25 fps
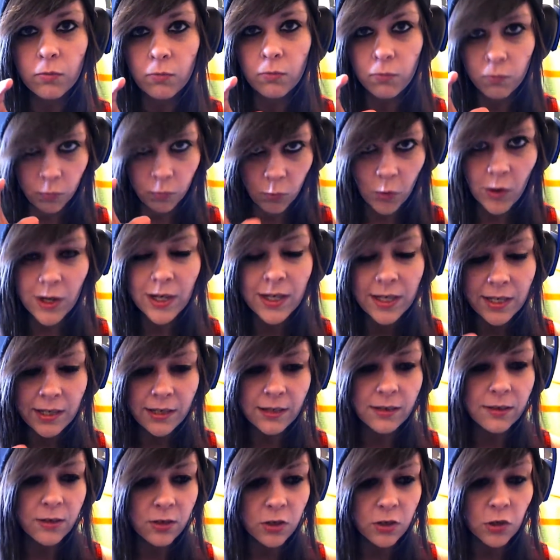
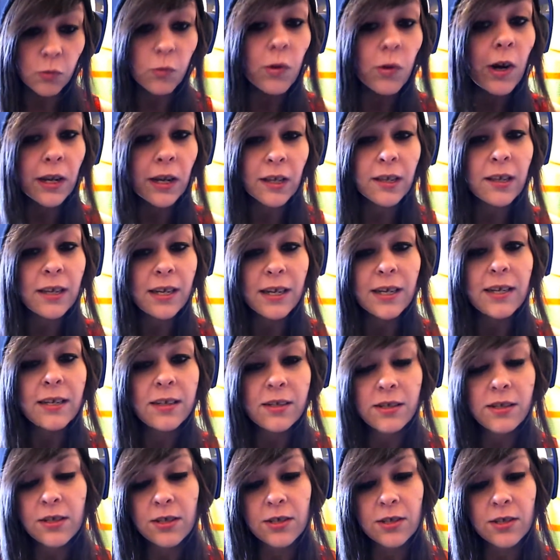written directly
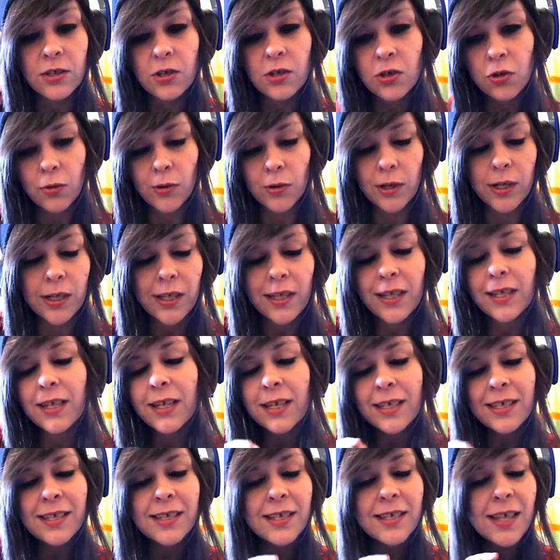into the story. Like,
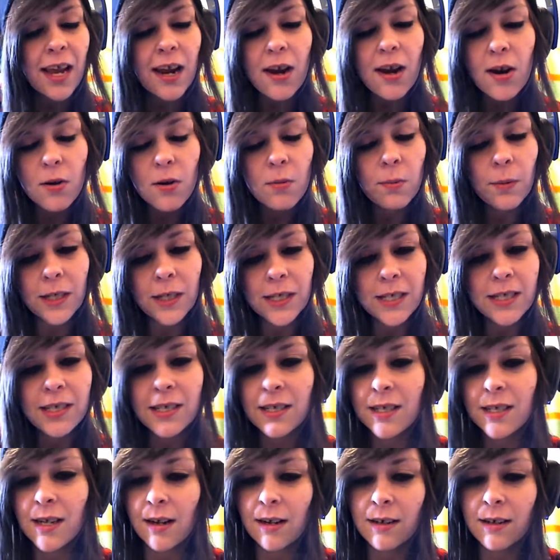it's there, but it's
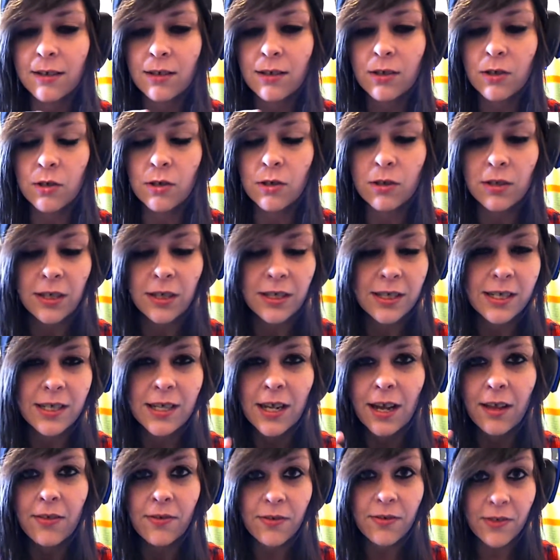not
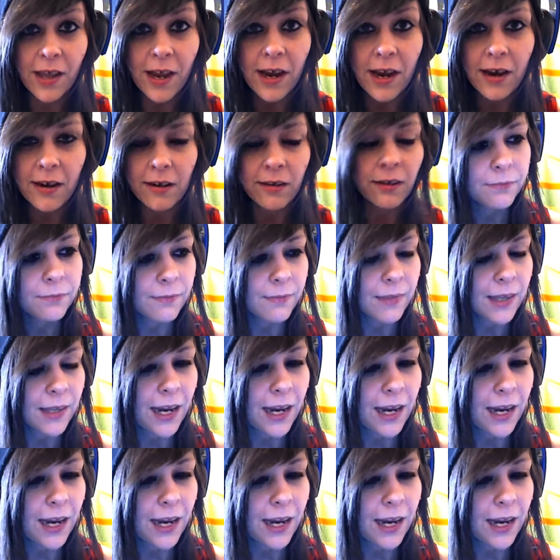there.